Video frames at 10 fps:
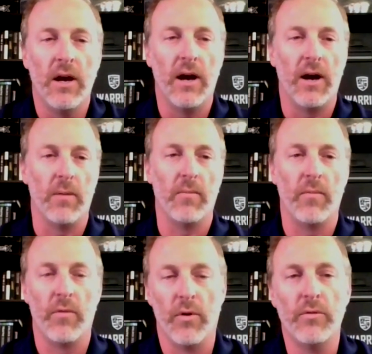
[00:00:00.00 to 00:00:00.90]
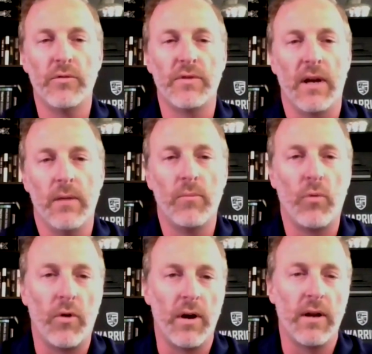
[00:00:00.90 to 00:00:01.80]
those
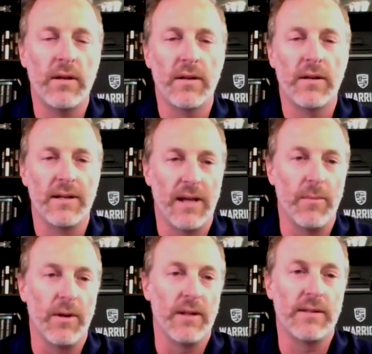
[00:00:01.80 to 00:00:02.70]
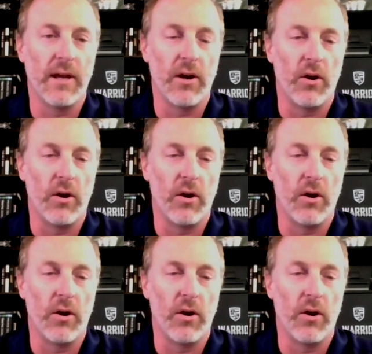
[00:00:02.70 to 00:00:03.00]
airborne contaminants